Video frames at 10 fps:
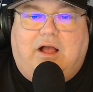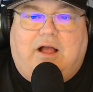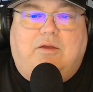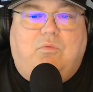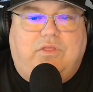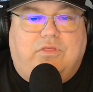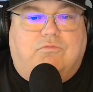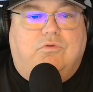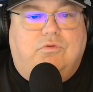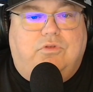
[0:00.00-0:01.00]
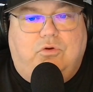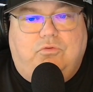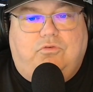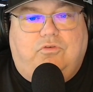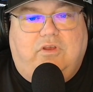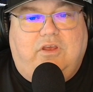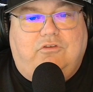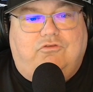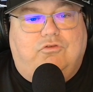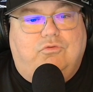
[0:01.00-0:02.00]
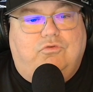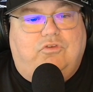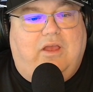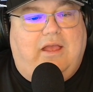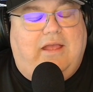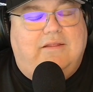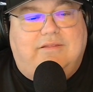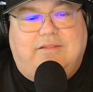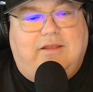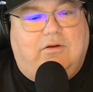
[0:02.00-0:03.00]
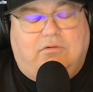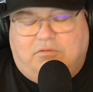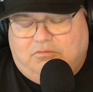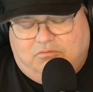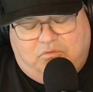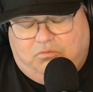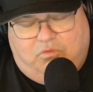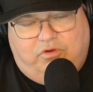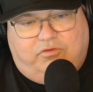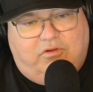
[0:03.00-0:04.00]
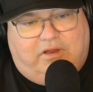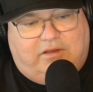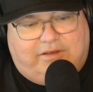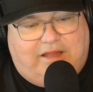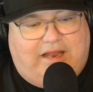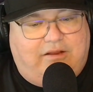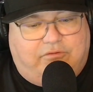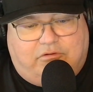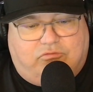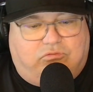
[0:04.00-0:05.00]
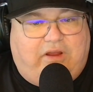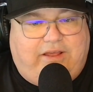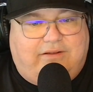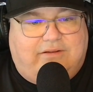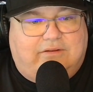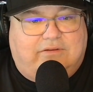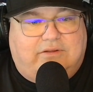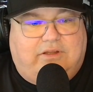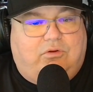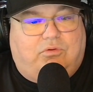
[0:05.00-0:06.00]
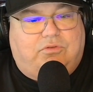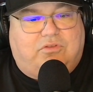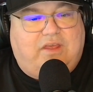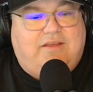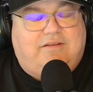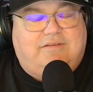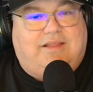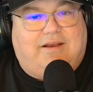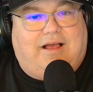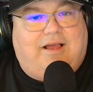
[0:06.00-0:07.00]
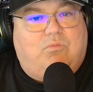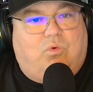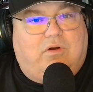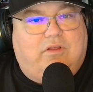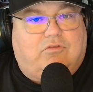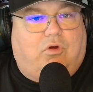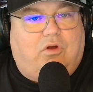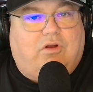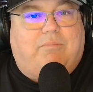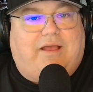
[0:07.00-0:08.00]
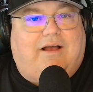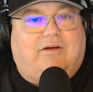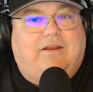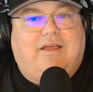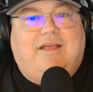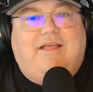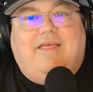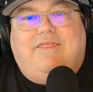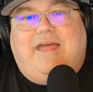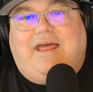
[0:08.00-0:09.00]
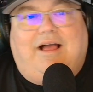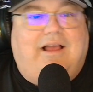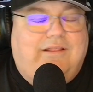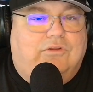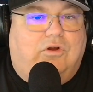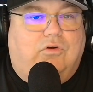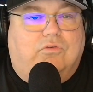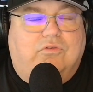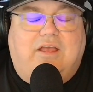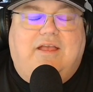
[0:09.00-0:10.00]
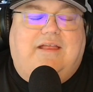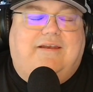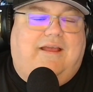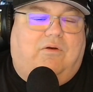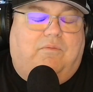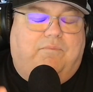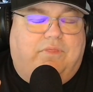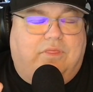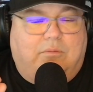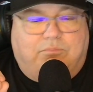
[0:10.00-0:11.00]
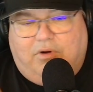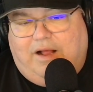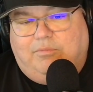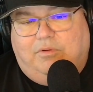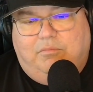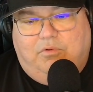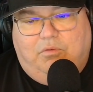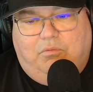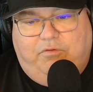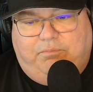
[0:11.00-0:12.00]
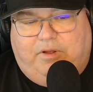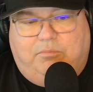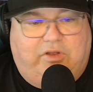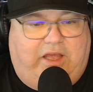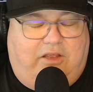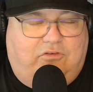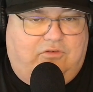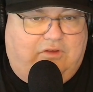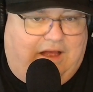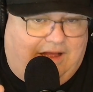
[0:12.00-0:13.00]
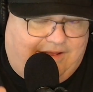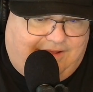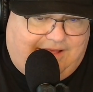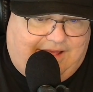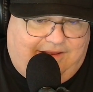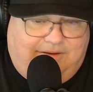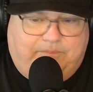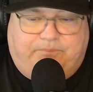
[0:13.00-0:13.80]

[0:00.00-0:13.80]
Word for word: I went through those issues and there was a lot of great little things that I want to talk about that I learned. Now, the problem with publications, I get it.